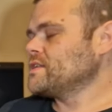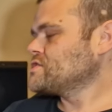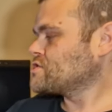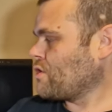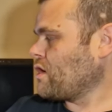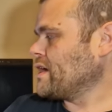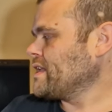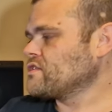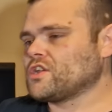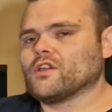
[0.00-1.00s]
So,
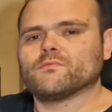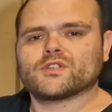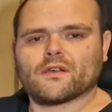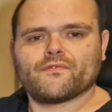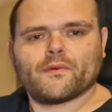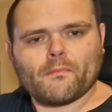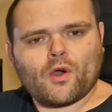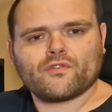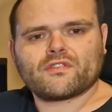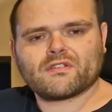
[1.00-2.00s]
in terms of the
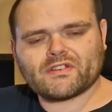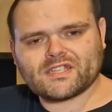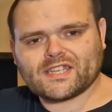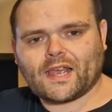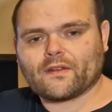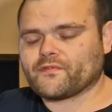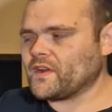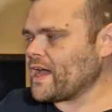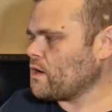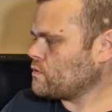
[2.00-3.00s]
monitor itself,
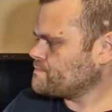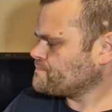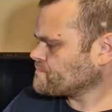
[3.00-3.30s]
now,